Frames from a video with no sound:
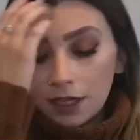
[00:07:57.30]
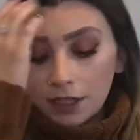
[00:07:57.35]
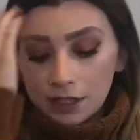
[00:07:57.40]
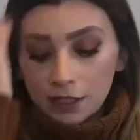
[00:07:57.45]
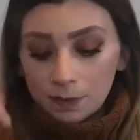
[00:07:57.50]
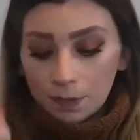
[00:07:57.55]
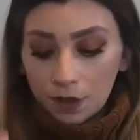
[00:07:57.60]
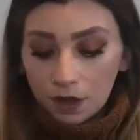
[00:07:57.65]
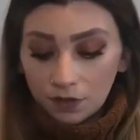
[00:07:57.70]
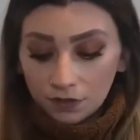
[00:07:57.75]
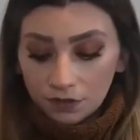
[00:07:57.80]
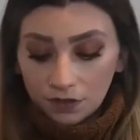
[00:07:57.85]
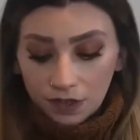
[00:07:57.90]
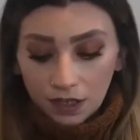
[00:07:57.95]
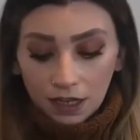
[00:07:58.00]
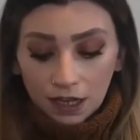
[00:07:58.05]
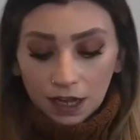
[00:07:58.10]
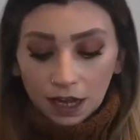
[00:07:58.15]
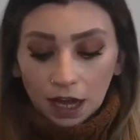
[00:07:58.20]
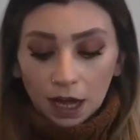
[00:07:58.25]
above.
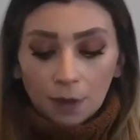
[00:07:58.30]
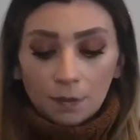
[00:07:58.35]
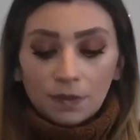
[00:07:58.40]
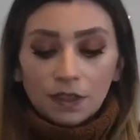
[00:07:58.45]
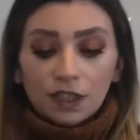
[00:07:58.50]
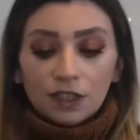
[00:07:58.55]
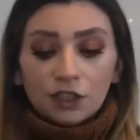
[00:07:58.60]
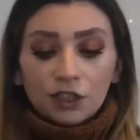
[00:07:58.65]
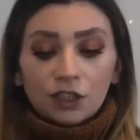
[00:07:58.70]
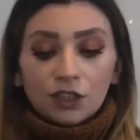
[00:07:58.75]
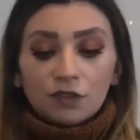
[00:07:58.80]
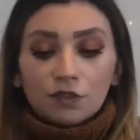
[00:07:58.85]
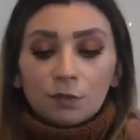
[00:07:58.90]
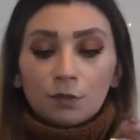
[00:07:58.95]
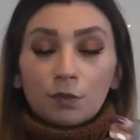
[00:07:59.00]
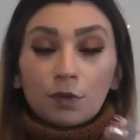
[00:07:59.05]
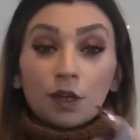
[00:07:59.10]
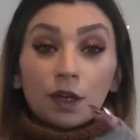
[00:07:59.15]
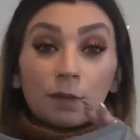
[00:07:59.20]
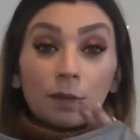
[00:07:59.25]
These are just from
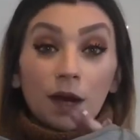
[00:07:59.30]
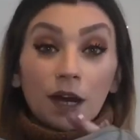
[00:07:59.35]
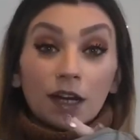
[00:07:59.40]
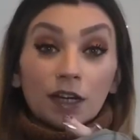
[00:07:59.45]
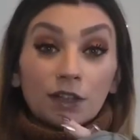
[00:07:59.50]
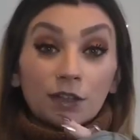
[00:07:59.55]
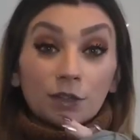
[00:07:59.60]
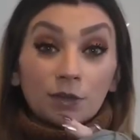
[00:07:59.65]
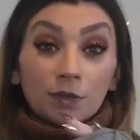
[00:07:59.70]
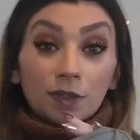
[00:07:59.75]
Primark. They're really